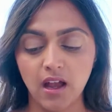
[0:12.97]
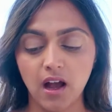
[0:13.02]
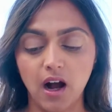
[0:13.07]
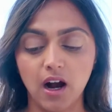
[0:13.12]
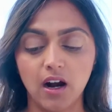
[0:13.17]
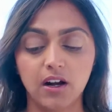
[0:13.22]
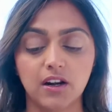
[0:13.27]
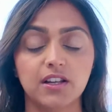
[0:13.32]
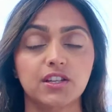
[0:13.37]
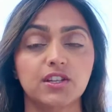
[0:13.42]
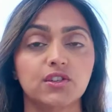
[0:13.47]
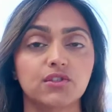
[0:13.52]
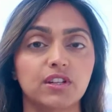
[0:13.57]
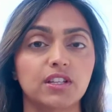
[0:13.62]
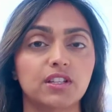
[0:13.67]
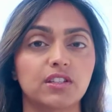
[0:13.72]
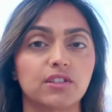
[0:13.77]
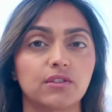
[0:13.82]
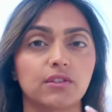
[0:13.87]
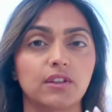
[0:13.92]

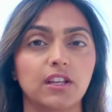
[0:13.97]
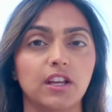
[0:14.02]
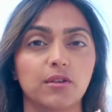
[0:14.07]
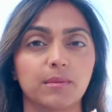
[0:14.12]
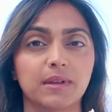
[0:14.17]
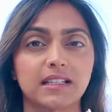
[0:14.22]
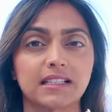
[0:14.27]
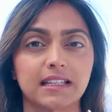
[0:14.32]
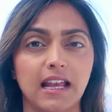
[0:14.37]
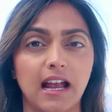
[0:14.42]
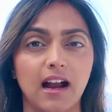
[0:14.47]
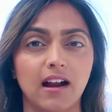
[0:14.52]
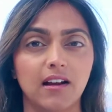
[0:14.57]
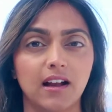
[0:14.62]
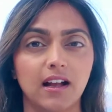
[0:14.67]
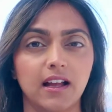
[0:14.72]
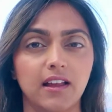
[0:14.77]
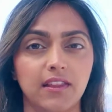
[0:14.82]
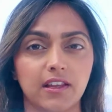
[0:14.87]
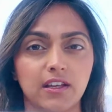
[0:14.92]
Artistry Studio
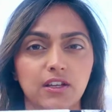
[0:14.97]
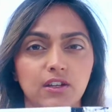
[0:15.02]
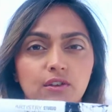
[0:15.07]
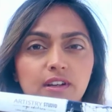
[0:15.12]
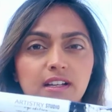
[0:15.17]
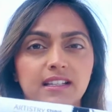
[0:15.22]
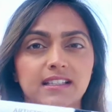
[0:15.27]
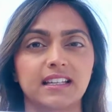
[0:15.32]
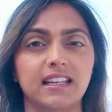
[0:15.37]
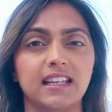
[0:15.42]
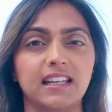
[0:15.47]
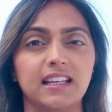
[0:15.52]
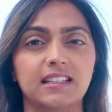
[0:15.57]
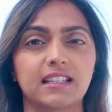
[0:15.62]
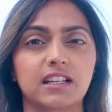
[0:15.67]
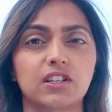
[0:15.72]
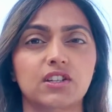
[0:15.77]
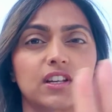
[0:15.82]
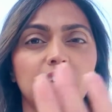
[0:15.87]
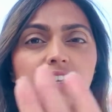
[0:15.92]
mascara, the New York City
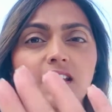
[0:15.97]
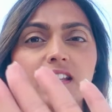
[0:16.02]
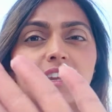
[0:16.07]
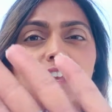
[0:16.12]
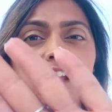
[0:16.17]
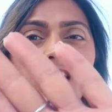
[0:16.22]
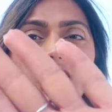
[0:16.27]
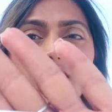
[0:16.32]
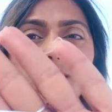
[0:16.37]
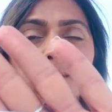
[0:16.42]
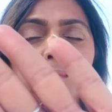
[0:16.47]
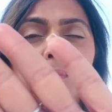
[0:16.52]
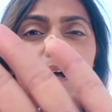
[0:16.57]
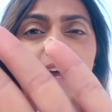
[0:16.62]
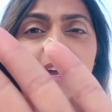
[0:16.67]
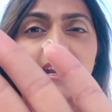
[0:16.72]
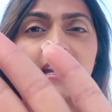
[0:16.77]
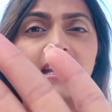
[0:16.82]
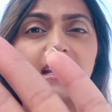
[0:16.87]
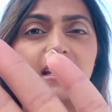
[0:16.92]
edition,
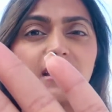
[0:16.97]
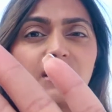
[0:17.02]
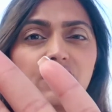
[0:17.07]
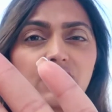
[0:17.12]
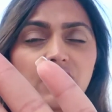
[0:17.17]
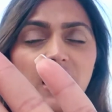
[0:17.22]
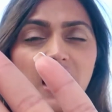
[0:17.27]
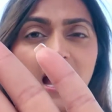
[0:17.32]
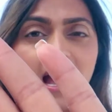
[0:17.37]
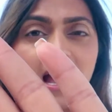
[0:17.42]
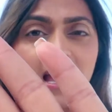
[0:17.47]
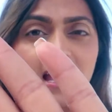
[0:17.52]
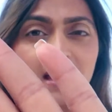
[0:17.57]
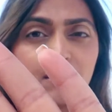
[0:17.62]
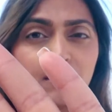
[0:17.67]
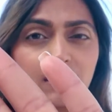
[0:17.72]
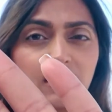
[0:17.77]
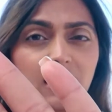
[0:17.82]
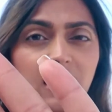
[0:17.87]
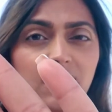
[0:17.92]
but I
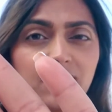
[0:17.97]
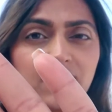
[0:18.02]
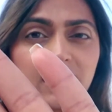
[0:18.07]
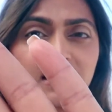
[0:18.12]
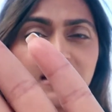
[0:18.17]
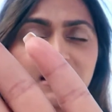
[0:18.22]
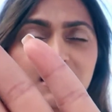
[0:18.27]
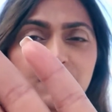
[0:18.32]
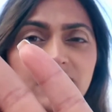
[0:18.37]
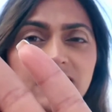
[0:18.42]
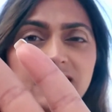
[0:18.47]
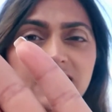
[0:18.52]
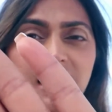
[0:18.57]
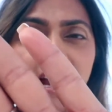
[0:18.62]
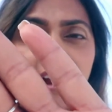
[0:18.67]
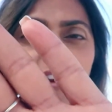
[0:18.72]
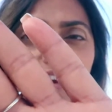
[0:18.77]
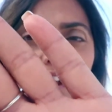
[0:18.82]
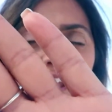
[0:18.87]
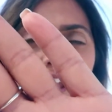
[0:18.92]
am loving this
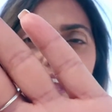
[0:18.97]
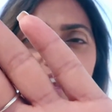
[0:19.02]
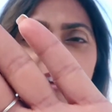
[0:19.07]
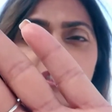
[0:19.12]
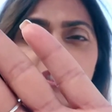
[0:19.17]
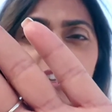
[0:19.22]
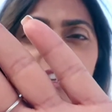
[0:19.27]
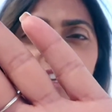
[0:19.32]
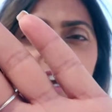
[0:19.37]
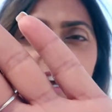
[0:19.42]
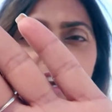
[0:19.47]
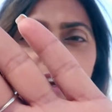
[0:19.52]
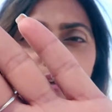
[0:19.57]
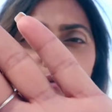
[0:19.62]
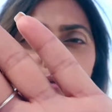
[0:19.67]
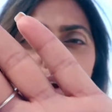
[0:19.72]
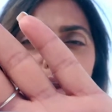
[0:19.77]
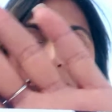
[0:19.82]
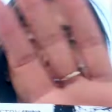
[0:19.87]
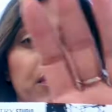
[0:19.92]
mascara. I actually got
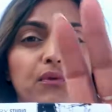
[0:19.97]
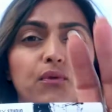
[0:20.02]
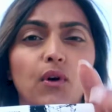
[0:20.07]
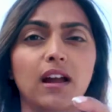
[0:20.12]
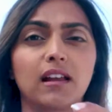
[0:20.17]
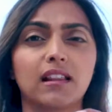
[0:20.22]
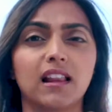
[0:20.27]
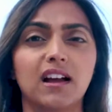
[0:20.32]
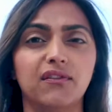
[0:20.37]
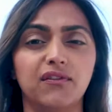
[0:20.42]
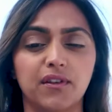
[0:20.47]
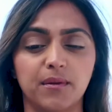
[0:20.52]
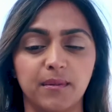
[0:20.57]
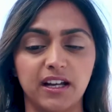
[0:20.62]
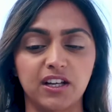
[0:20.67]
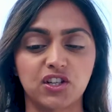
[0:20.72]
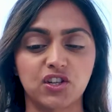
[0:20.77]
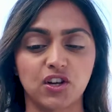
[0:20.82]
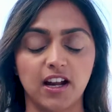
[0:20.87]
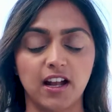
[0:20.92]
it right before I left for
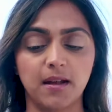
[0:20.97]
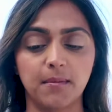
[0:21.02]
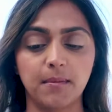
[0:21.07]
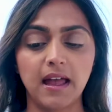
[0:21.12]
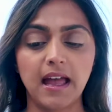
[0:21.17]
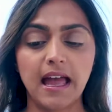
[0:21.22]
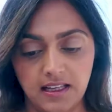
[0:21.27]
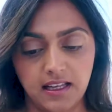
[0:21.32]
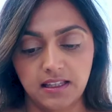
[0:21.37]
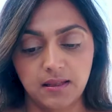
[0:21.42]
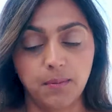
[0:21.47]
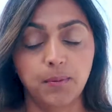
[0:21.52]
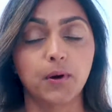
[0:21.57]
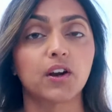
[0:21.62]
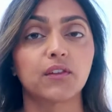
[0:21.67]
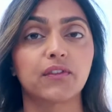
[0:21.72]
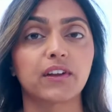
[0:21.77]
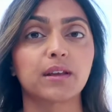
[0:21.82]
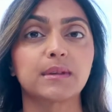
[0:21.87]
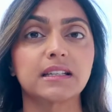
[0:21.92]
my trip. It's like the
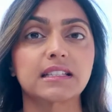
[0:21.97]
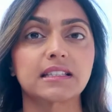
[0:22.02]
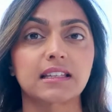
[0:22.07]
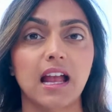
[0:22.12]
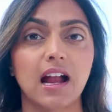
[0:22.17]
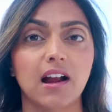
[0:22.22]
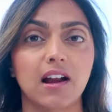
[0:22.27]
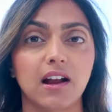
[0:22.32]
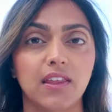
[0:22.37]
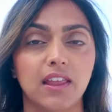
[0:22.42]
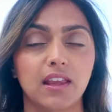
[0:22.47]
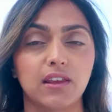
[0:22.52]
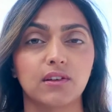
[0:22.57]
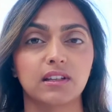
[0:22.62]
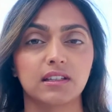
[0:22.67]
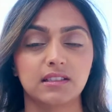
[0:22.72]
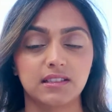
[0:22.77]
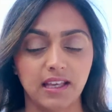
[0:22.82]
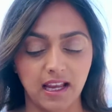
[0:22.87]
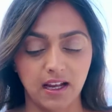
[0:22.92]
perfect mascara that
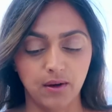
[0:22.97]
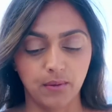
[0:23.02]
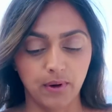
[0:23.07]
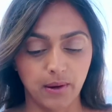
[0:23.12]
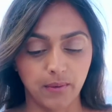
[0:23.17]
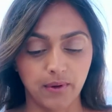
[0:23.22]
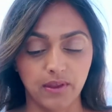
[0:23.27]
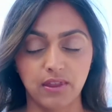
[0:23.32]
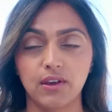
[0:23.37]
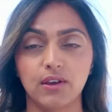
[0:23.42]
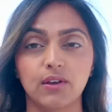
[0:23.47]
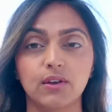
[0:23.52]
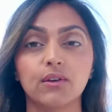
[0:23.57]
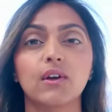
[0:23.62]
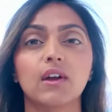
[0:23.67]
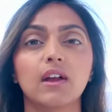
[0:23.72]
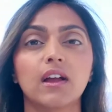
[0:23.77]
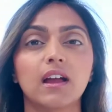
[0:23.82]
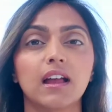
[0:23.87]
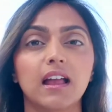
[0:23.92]
you can take away with you
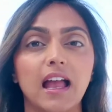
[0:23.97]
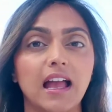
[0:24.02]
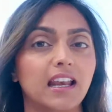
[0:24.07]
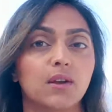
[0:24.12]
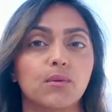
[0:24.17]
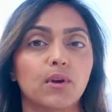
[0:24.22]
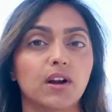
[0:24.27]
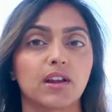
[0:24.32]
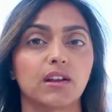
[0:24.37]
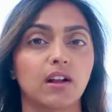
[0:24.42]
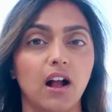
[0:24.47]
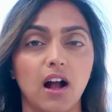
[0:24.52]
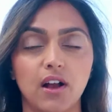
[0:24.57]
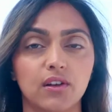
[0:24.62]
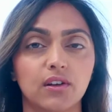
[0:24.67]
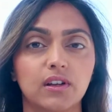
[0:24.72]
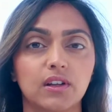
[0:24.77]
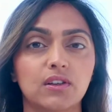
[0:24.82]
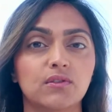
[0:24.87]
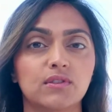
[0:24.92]
anywhere you go.
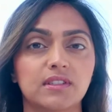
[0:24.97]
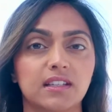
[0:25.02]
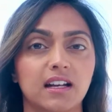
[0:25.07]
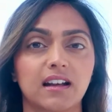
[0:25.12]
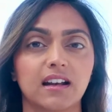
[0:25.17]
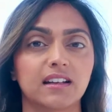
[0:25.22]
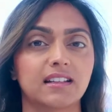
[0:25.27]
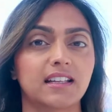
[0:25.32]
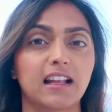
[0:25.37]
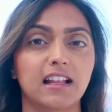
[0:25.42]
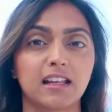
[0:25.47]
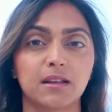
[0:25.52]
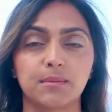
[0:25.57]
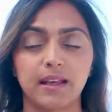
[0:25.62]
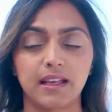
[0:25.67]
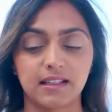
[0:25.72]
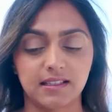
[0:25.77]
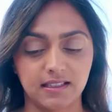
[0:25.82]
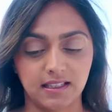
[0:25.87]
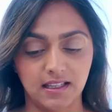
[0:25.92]
You can use it on a daily
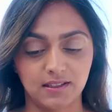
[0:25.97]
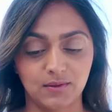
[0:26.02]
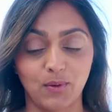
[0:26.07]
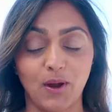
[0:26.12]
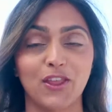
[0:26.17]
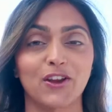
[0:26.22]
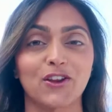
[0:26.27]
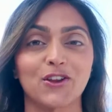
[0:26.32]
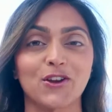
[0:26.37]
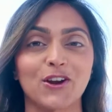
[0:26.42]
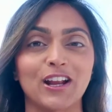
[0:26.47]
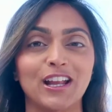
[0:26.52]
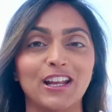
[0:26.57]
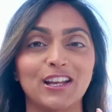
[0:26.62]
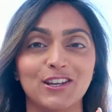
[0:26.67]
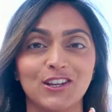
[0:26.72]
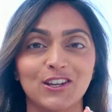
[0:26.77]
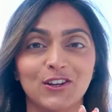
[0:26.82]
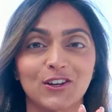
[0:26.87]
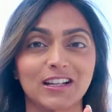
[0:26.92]
basis, whether you're
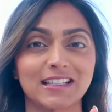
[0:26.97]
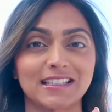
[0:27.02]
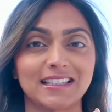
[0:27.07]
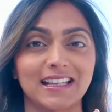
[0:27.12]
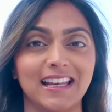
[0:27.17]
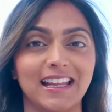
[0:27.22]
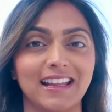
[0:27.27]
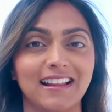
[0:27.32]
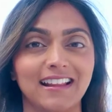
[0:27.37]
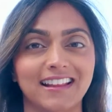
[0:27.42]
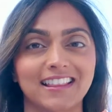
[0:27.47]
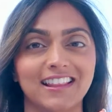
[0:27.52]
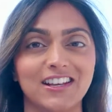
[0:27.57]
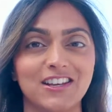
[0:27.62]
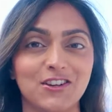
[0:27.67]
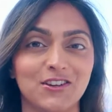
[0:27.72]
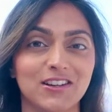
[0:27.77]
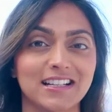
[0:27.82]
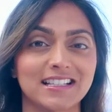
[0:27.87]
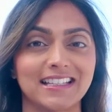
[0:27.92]
in New York City, like the
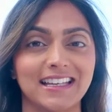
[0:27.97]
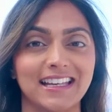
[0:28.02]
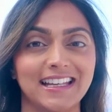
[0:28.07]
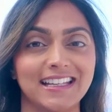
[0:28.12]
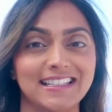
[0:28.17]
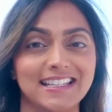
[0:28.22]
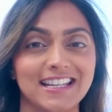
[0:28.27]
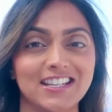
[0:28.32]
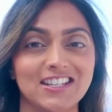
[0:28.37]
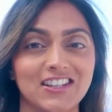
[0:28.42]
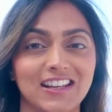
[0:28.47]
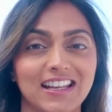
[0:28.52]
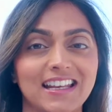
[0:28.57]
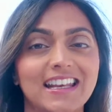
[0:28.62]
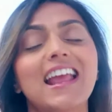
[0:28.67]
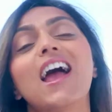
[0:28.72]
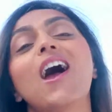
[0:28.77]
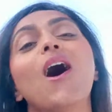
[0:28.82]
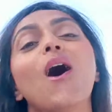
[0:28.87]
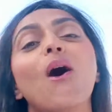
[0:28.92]
New York City edition,